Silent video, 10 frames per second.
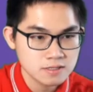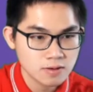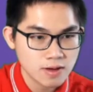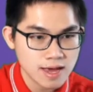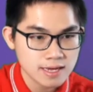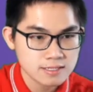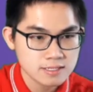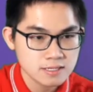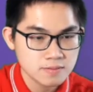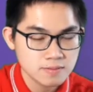So x
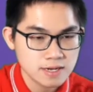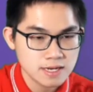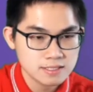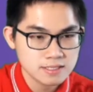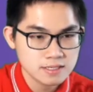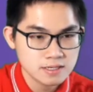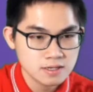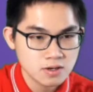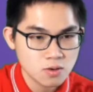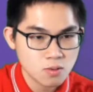plus
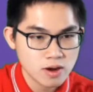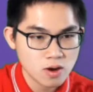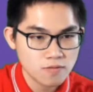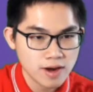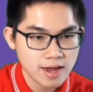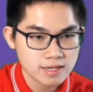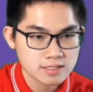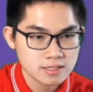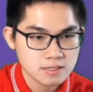1 over x.